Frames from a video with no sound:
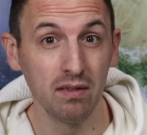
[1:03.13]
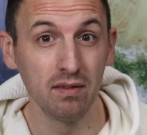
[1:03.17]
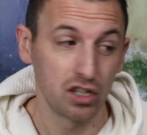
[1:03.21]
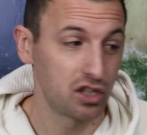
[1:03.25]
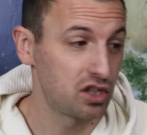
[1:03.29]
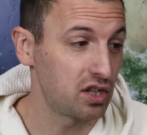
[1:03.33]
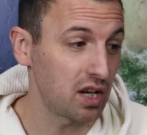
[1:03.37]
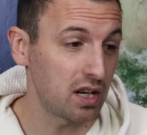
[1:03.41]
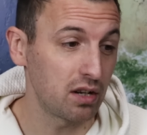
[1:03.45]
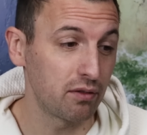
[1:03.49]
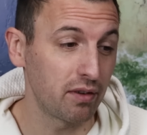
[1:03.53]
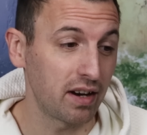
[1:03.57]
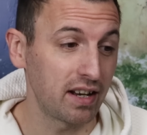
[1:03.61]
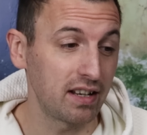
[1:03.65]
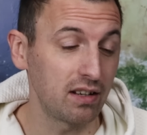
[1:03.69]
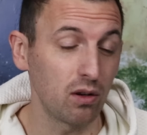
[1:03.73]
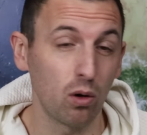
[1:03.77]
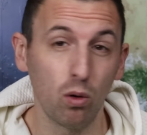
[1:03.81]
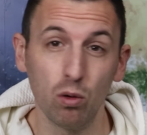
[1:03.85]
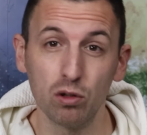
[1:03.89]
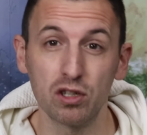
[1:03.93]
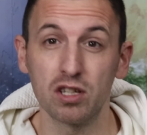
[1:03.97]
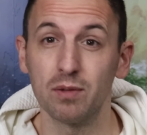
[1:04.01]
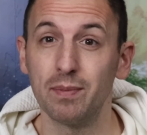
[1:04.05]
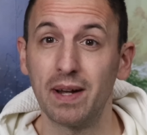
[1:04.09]
generate
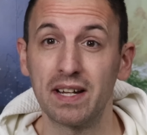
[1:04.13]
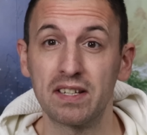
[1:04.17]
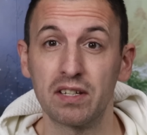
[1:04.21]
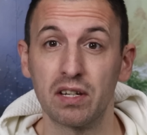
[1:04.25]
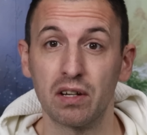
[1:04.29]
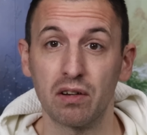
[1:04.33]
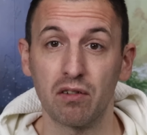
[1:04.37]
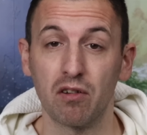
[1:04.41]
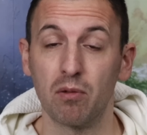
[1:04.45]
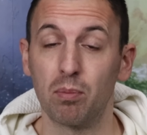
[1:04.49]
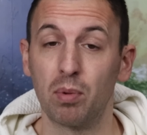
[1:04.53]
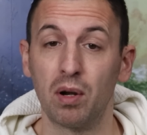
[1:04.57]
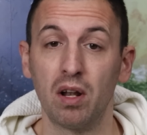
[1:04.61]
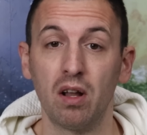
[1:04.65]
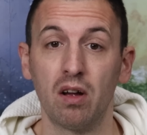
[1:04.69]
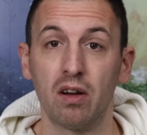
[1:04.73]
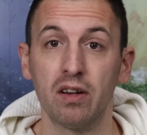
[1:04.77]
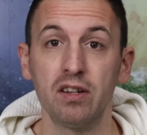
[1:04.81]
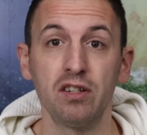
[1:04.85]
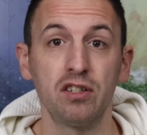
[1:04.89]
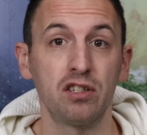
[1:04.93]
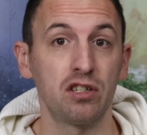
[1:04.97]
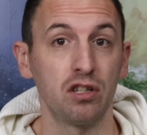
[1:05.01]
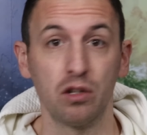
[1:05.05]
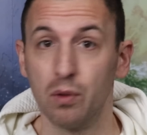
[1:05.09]
automatic
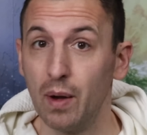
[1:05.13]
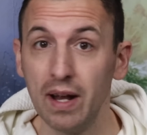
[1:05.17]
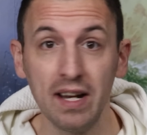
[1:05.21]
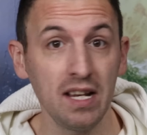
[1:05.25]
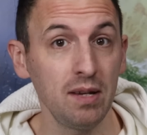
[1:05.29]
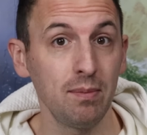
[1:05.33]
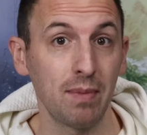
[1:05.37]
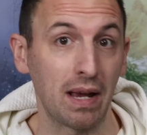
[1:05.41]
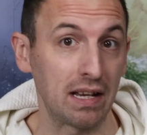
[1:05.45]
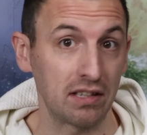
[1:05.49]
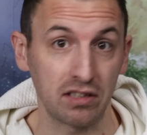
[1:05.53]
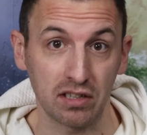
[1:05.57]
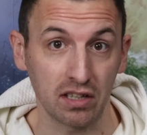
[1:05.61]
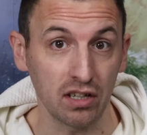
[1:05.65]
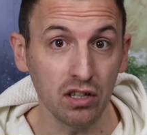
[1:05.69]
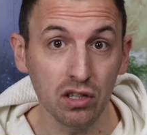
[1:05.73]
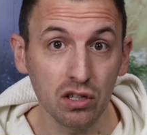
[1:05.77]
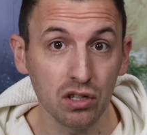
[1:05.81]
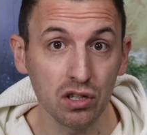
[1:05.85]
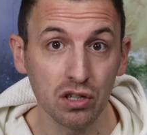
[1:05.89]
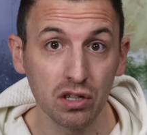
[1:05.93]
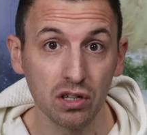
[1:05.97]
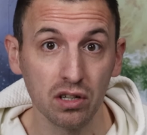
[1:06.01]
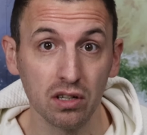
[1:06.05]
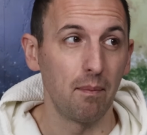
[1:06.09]
replies to any
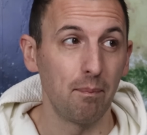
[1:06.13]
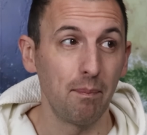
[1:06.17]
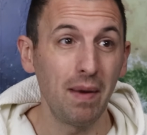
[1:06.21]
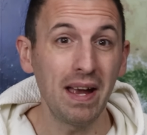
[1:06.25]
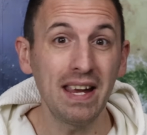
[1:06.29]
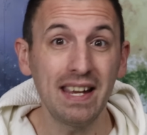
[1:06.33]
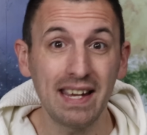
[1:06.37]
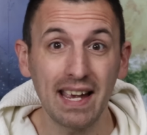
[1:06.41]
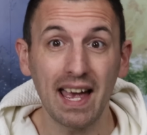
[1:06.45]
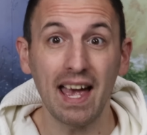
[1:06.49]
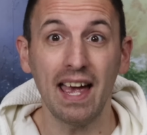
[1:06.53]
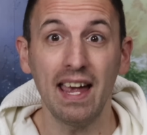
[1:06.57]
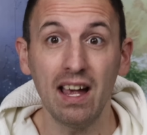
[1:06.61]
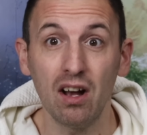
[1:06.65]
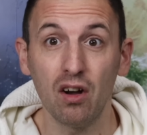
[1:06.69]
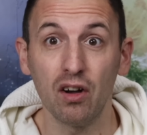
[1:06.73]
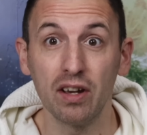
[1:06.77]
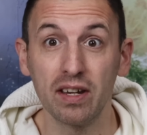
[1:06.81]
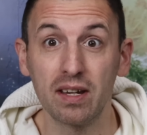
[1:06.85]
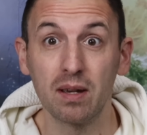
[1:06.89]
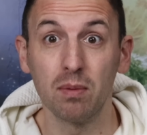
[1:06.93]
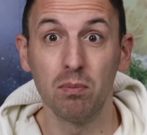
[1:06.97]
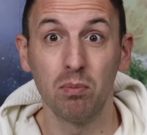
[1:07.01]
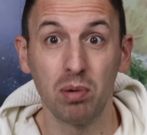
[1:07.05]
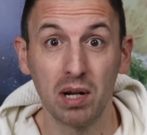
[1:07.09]
message, make AI
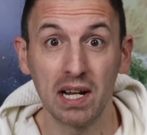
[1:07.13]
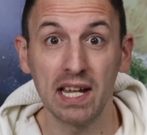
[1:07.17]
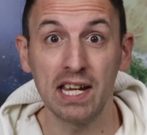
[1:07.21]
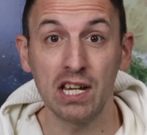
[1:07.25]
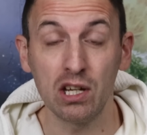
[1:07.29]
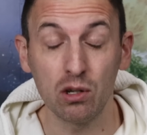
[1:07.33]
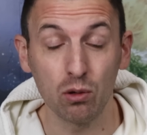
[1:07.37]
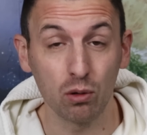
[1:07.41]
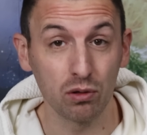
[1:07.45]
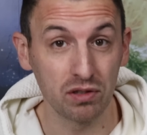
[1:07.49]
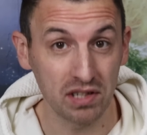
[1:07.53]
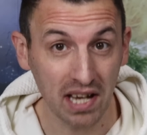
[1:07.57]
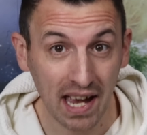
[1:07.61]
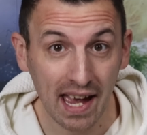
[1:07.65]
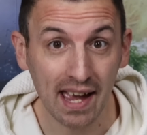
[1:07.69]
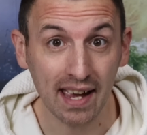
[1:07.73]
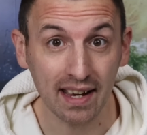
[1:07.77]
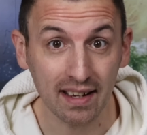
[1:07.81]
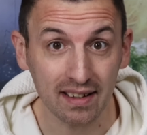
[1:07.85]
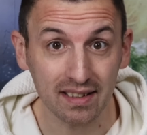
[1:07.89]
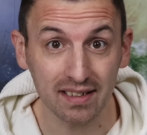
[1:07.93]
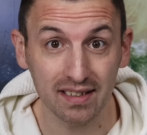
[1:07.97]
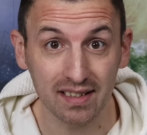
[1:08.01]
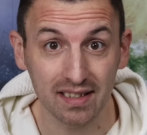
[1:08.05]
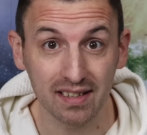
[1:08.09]
complete your
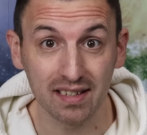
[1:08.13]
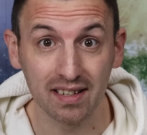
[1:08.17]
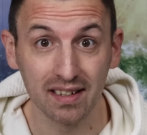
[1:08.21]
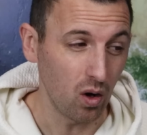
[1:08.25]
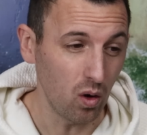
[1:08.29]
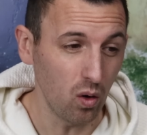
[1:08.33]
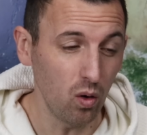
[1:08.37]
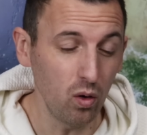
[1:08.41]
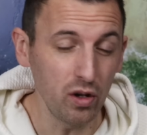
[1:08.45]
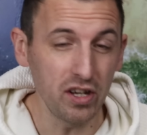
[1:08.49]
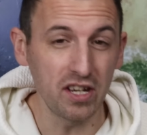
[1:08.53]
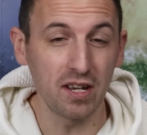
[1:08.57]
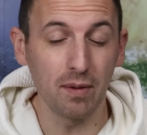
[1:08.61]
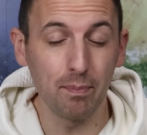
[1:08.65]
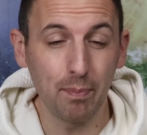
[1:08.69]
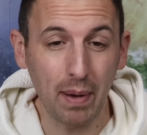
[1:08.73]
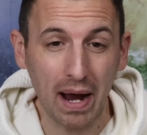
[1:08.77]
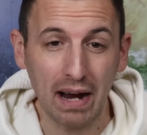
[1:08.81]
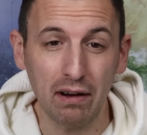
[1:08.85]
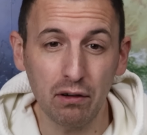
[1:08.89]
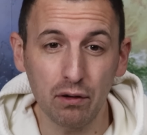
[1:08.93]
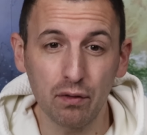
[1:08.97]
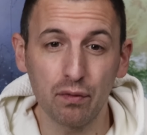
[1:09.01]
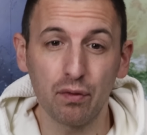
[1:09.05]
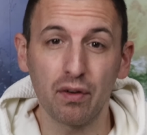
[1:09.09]
texts, or you can
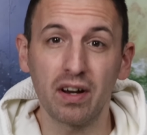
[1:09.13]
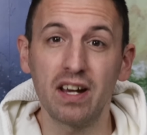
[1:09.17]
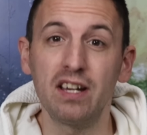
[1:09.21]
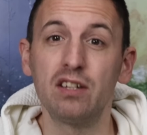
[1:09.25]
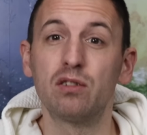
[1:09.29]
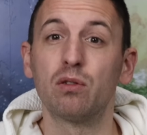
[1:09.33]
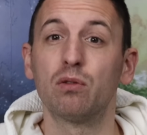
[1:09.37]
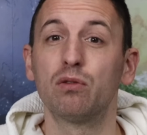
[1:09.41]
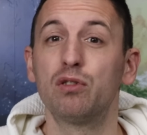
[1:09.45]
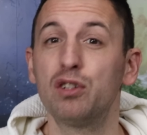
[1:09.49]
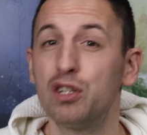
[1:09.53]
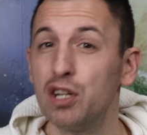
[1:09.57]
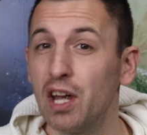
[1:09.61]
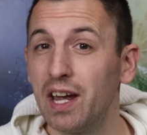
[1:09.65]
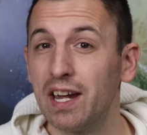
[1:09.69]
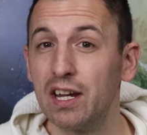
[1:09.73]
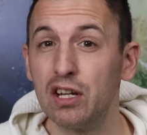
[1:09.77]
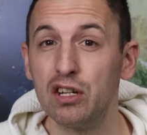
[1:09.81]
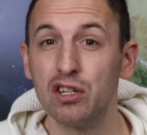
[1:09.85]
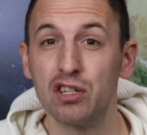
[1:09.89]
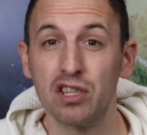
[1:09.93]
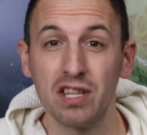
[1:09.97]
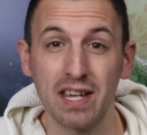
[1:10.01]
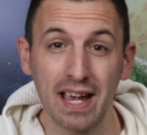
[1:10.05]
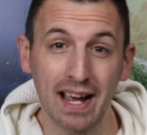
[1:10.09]
paraphrase or
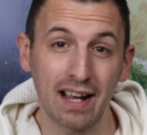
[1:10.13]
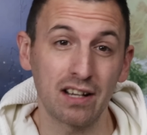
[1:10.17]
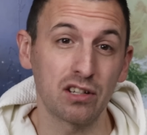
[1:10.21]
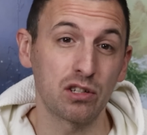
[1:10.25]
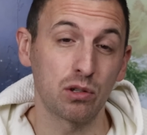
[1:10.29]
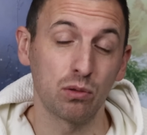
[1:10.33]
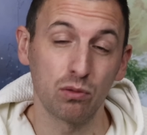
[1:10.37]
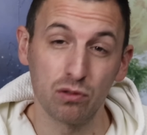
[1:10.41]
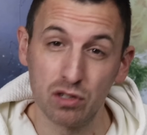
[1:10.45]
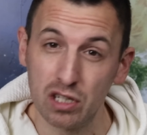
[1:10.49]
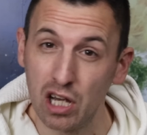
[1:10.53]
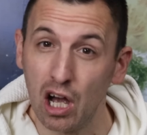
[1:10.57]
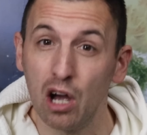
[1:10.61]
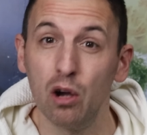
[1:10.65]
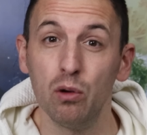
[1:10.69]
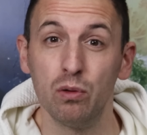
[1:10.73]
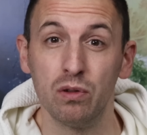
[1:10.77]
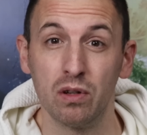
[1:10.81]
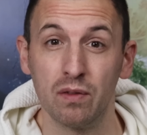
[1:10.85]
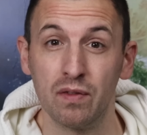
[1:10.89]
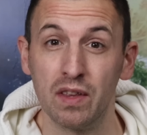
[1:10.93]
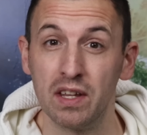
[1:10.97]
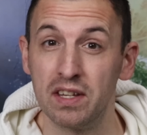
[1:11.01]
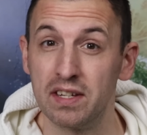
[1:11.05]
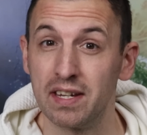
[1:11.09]
change the actual
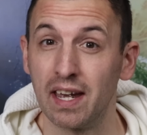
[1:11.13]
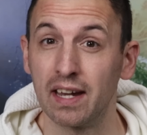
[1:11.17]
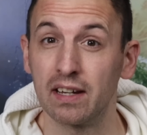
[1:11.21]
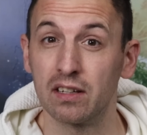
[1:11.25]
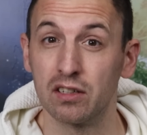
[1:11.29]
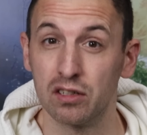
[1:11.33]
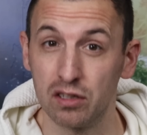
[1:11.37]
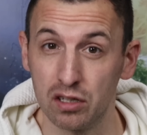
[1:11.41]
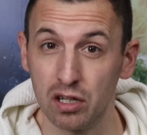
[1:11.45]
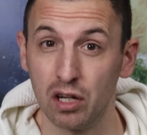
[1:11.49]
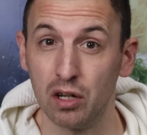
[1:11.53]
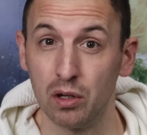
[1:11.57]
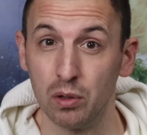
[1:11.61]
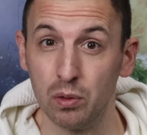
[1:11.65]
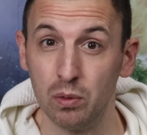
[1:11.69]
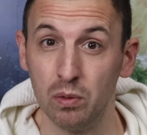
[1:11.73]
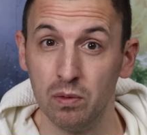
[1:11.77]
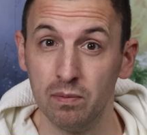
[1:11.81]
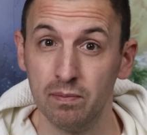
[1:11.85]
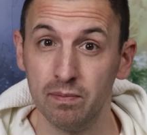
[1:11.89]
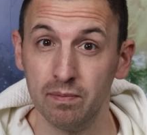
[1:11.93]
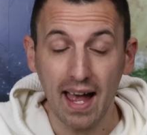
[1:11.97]
tone of the text too.